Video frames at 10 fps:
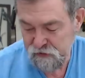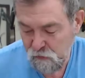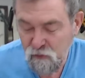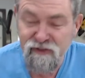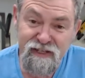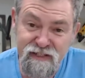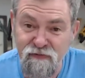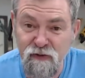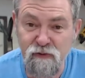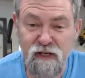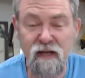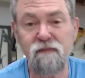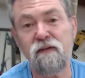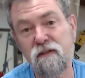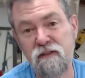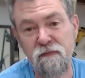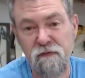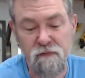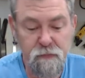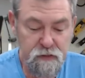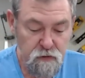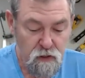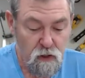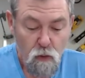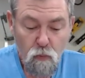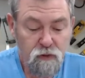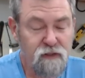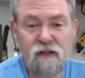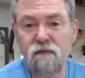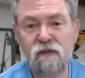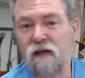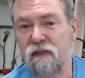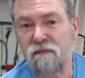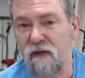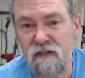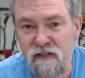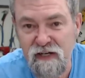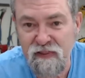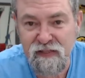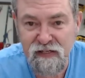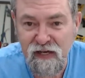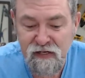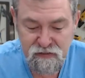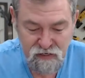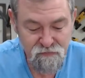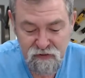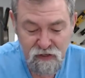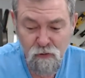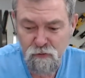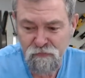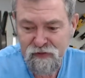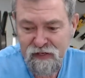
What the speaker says: say, well, it's easy for you, Dave, you know, it's different for me. Well, nothing ventured, nothing gained. Have a go.